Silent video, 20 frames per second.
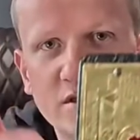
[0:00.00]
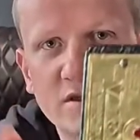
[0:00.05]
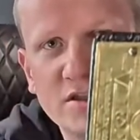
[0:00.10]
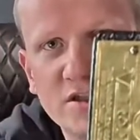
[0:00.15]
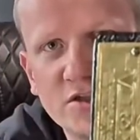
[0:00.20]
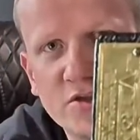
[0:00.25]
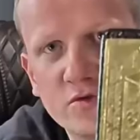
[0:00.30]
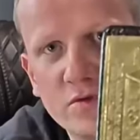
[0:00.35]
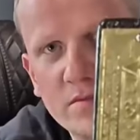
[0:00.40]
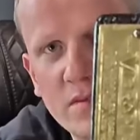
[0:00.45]
is,
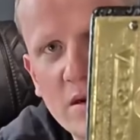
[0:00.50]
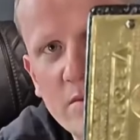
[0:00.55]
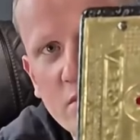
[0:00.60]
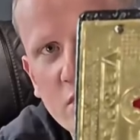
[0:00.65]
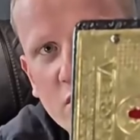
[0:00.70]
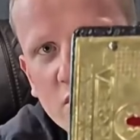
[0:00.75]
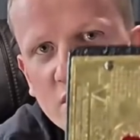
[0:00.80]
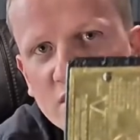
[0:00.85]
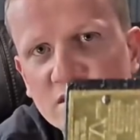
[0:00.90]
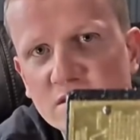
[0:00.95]
just
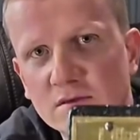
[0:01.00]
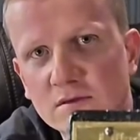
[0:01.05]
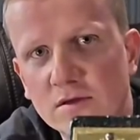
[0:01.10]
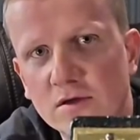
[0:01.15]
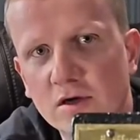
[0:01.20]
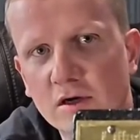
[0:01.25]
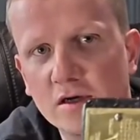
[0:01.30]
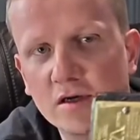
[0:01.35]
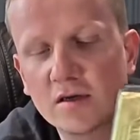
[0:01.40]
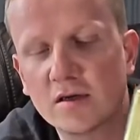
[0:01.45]
remember this
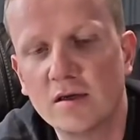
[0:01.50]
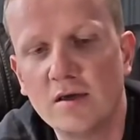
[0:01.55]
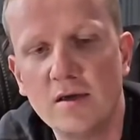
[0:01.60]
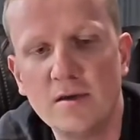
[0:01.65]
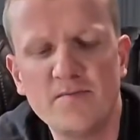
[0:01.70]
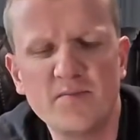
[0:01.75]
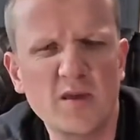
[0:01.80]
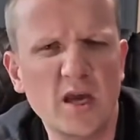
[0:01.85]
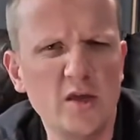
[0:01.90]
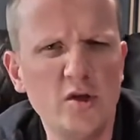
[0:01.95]
look.
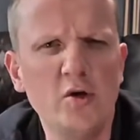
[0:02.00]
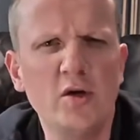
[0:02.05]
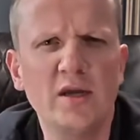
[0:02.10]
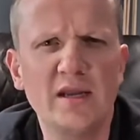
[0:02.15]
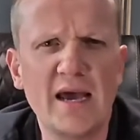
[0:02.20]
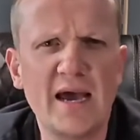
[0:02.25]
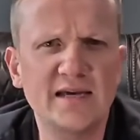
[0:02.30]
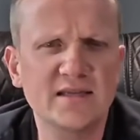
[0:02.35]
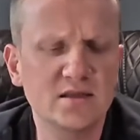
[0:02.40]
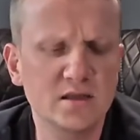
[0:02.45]
And you can
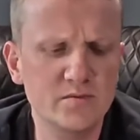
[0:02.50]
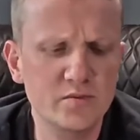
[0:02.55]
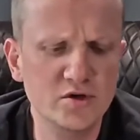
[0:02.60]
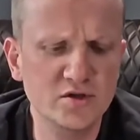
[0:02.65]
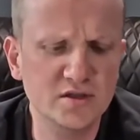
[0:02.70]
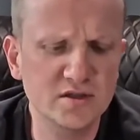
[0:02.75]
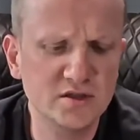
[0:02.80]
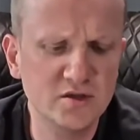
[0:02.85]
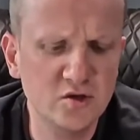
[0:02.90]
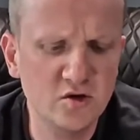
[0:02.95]
ask the
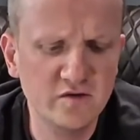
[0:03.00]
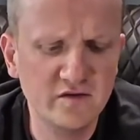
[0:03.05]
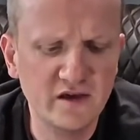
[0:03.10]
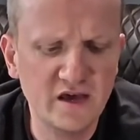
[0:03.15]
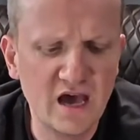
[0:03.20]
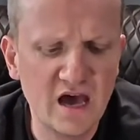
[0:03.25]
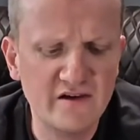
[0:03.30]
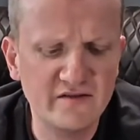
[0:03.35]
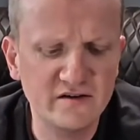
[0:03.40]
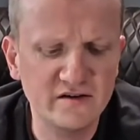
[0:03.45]
person too if they
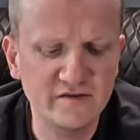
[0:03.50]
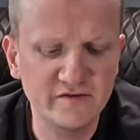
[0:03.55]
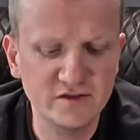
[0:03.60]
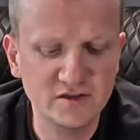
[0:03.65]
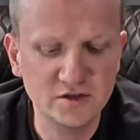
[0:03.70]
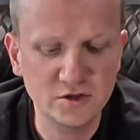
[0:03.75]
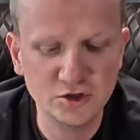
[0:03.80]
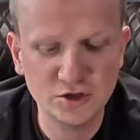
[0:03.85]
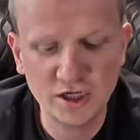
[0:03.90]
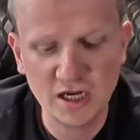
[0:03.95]
have it, if
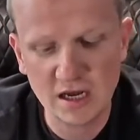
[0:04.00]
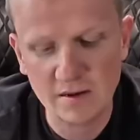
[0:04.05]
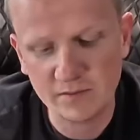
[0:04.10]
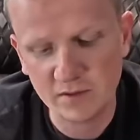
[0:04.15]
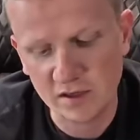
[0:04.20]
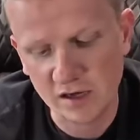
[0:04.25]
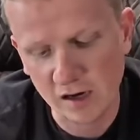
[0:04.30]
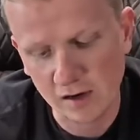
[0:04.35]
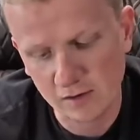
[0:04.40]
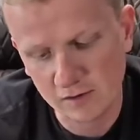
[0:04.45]
it's a
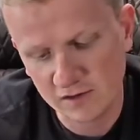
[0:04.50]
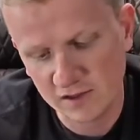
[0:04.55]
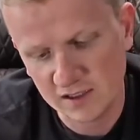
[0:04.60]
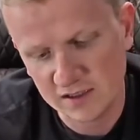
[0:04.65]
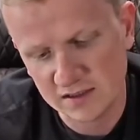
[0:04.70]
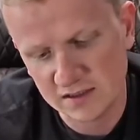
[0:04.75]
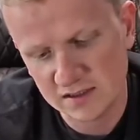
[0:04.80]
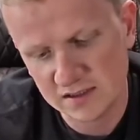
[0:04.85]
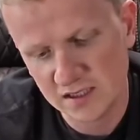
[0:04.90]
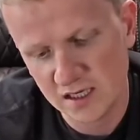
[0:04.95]
Champion. I don't think
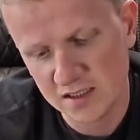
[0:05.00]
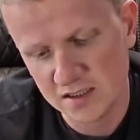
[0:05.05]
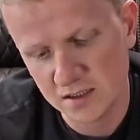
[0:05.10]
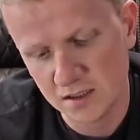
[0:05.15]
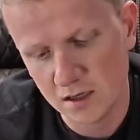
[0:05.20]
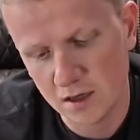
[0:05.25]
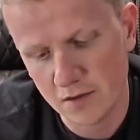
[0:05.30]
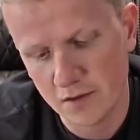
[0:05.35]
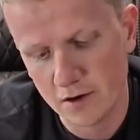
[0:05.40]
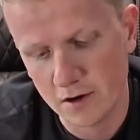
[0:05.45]
it says it
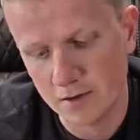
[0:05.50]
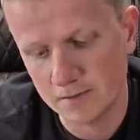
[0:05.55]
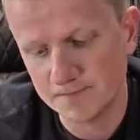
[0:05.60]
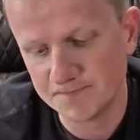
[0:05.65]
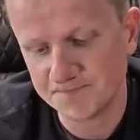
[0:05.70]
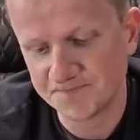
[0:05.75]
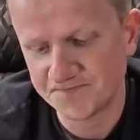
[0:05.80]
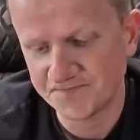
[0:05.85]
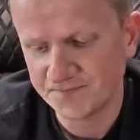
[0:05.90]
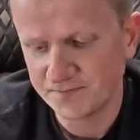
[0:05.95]
on there.
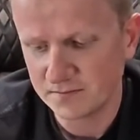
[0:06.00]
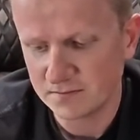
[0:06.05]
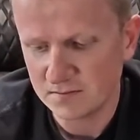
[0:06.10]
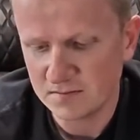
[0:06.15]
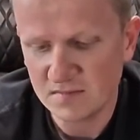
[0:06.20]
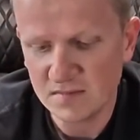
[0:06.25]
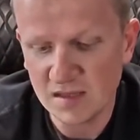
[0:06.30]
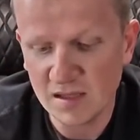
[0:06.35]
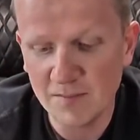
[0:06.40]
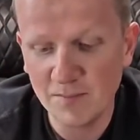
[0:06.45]

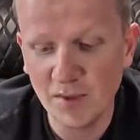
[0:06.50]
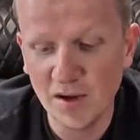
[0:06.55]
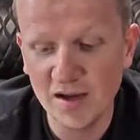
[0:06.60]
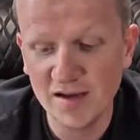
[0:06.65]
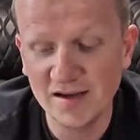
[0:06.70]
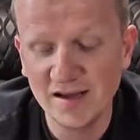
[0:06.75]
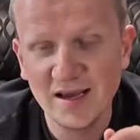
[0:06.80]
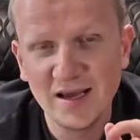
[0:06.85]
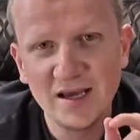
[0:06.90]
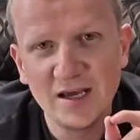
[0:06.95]

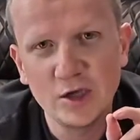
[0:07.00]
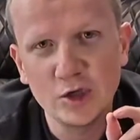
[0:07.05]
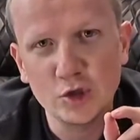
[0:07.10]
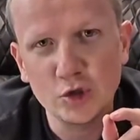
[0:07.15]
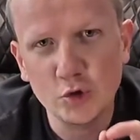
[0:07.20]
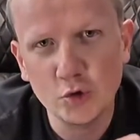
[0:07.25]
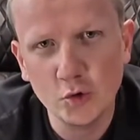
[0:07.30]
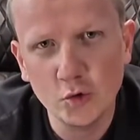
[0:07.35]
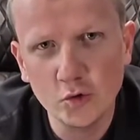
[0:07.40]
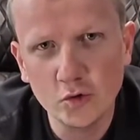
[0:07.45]
But
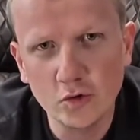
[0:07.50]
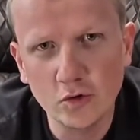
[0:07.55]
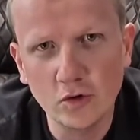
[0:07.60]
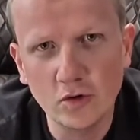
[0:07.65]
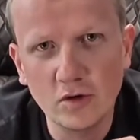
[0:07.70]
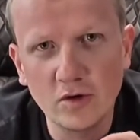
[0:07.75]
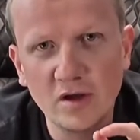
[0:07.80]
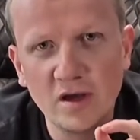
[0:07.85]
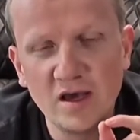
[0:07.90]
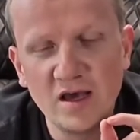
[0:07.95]

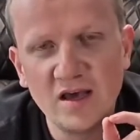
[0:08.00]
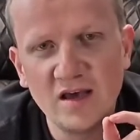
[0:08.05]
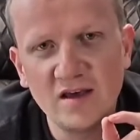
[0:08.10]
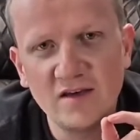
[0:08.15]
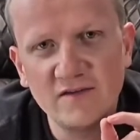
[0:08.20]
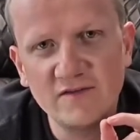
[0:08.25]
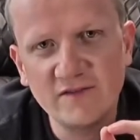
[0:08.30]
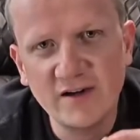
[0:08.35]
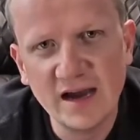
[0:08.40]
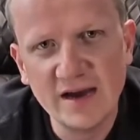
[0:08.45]
Google
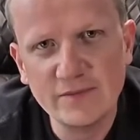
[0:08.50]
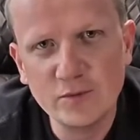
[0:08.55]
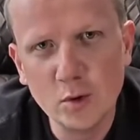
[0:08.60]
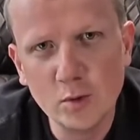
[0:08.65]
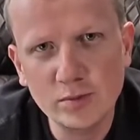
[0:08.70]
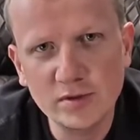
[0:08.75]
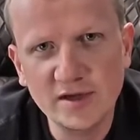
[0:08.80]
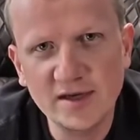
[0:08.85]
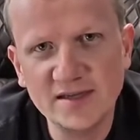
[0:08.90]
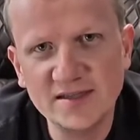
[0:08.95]

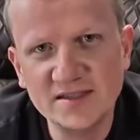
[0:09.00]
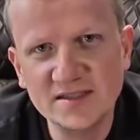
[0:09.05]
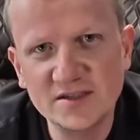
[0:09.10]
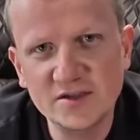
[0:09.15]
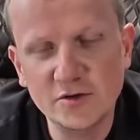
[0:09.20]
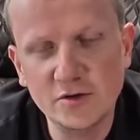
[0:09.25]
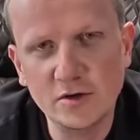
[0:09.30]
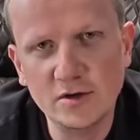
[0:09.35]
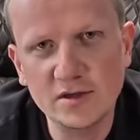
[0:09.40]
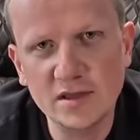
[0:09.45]
Vibroplex
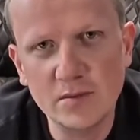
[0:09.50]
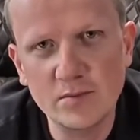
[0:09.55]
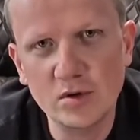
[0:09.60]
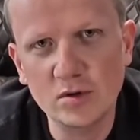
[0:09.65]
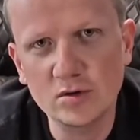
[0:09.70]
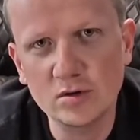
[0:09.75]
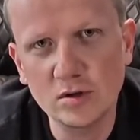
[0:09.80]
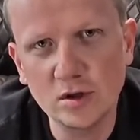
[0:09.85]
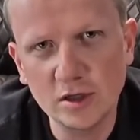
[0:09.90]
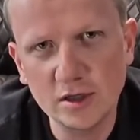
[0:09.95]
serial number
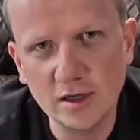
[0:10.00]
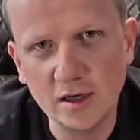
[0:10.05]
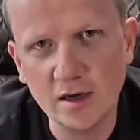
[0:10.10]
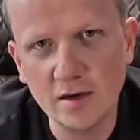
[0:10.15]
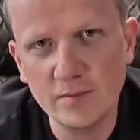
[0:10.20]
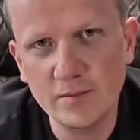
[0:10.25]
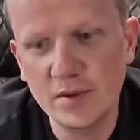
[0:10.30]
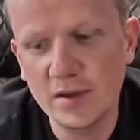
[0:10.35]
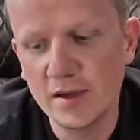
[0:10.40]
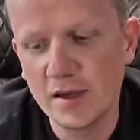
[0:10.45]

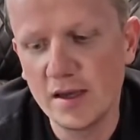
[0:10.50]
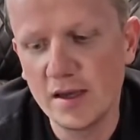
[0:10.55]
lookup.